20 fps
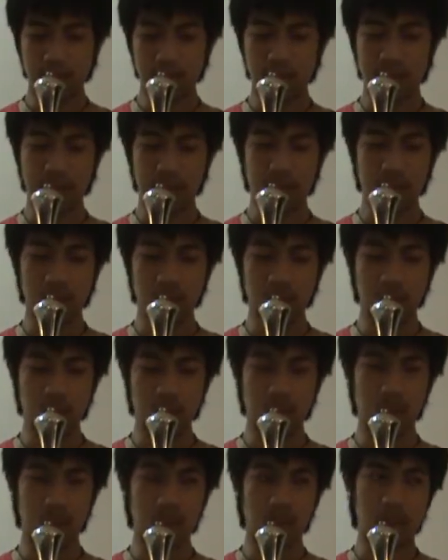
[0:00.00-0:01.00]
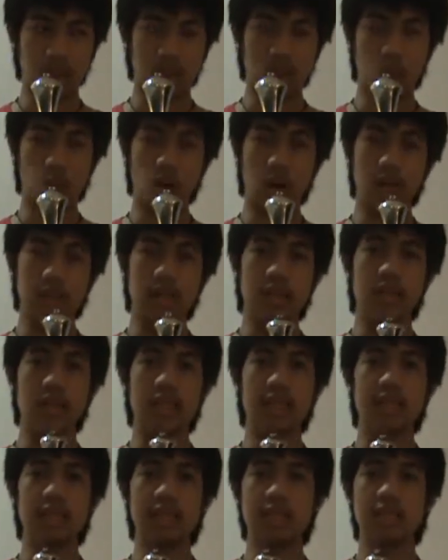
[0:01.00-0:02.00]
and a quarter
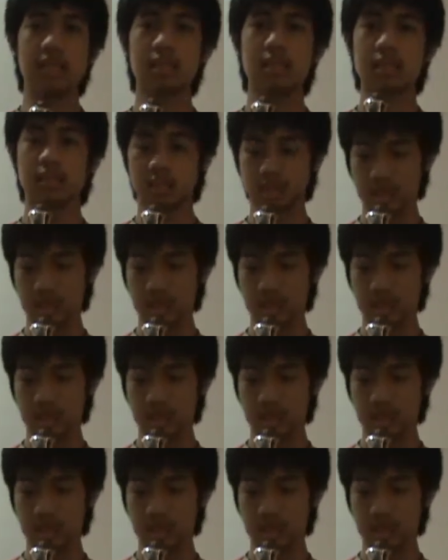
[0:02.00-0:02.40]
inches.